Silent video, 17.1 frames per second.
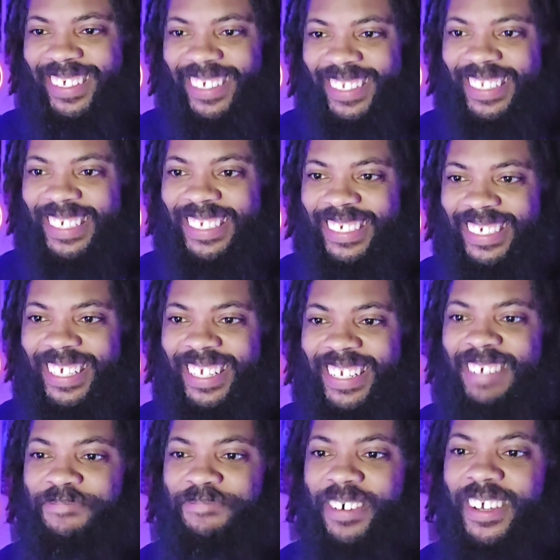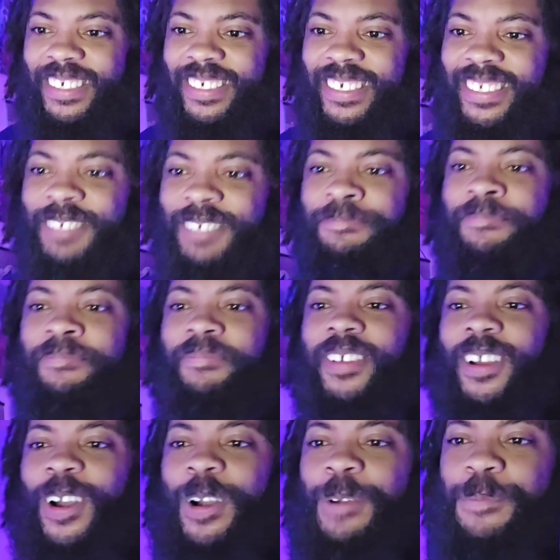These kidney punches
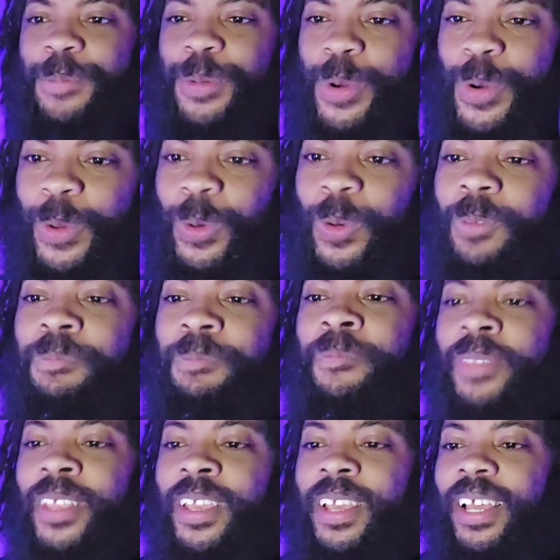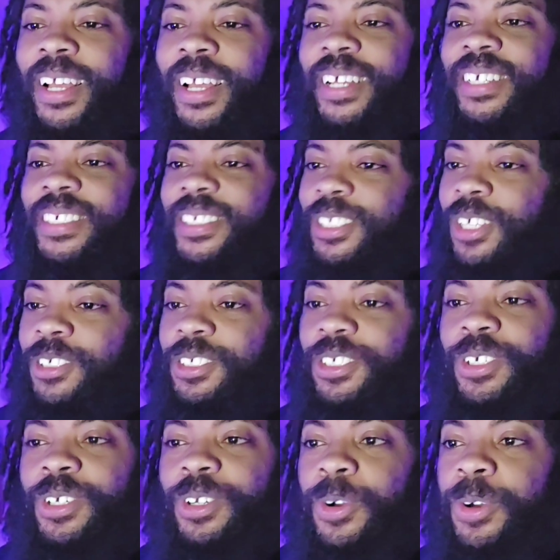are brutal. So
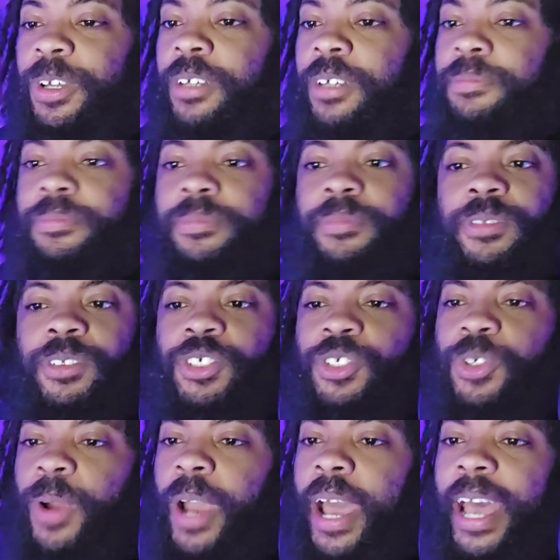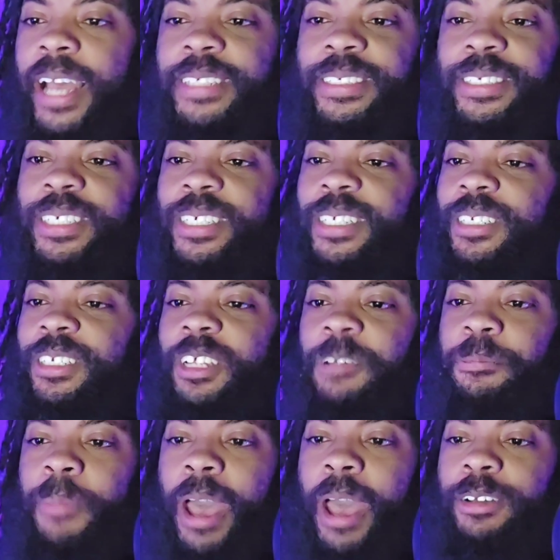Sukuna tries to
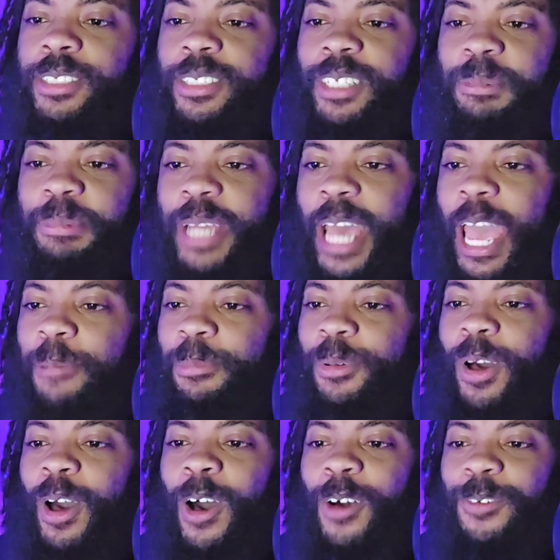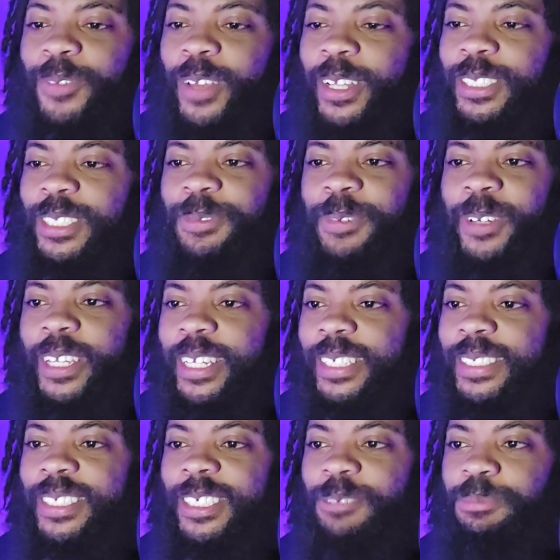mount some type of offensive
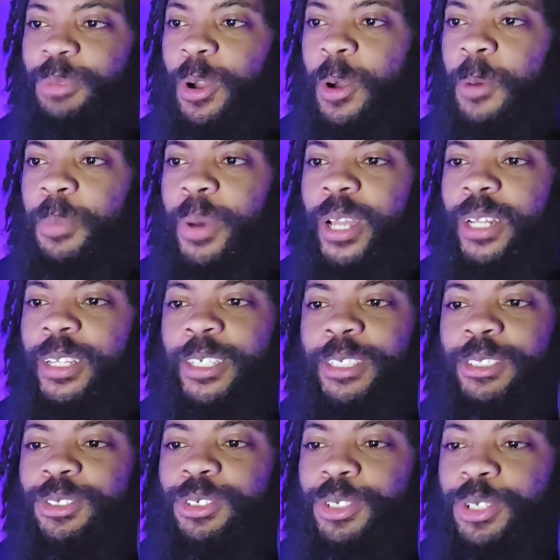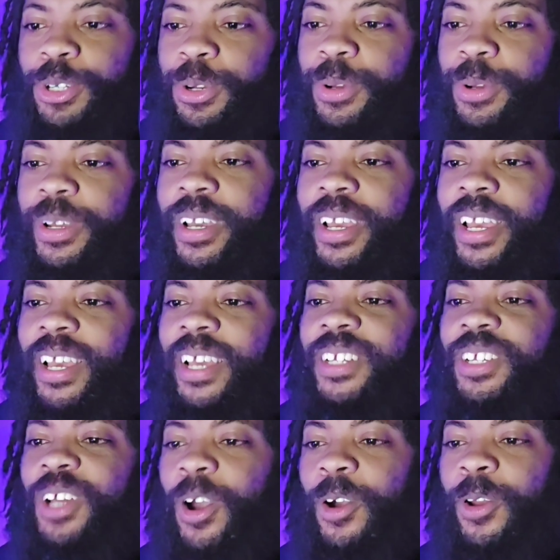against this, bro, but this dude,
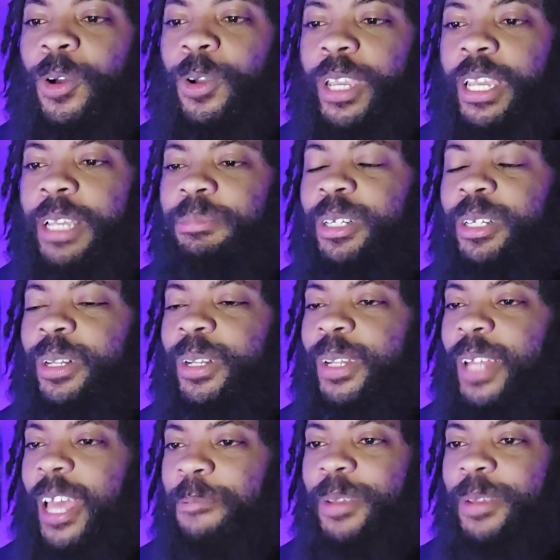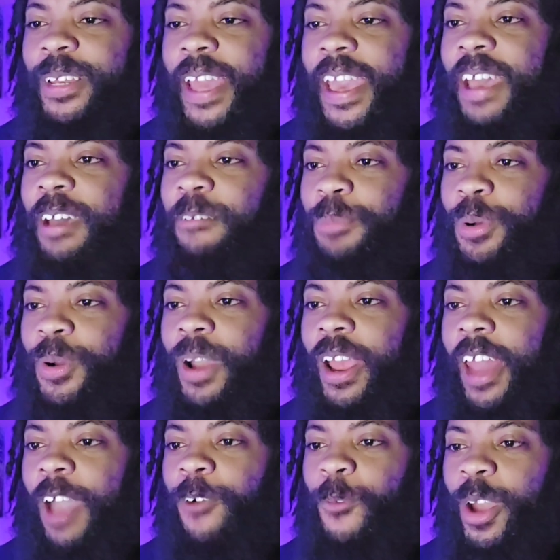Toto, keeps clamping down, bro,
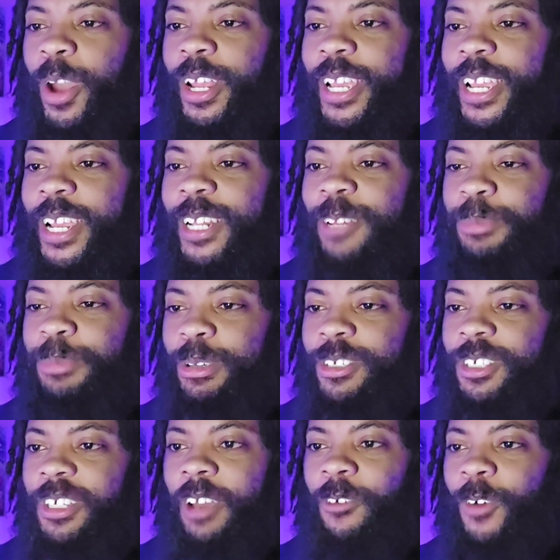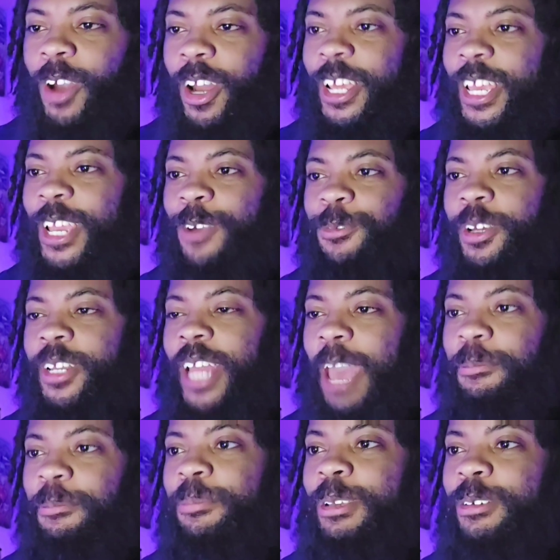and I want to hear the music. I want to hear what
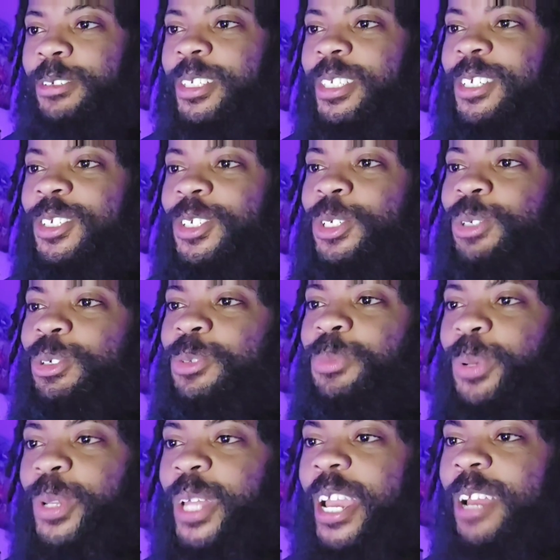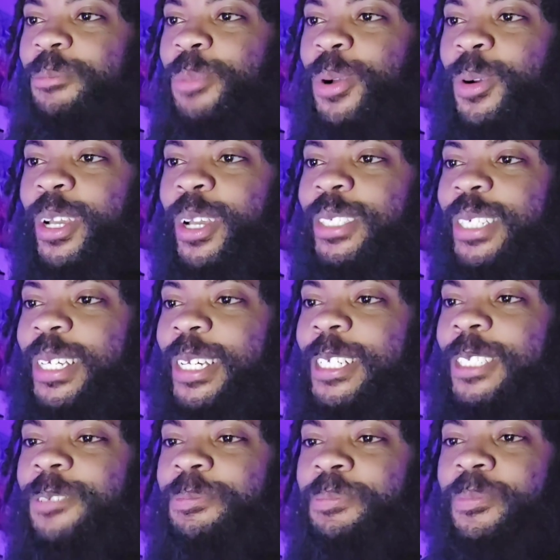type of music this dude's playing, bro, because
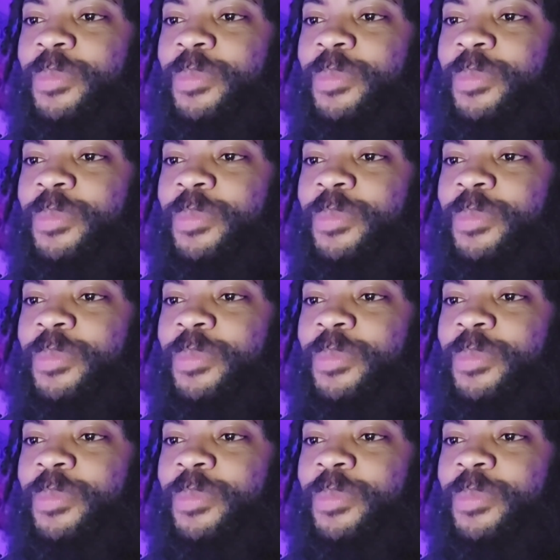he's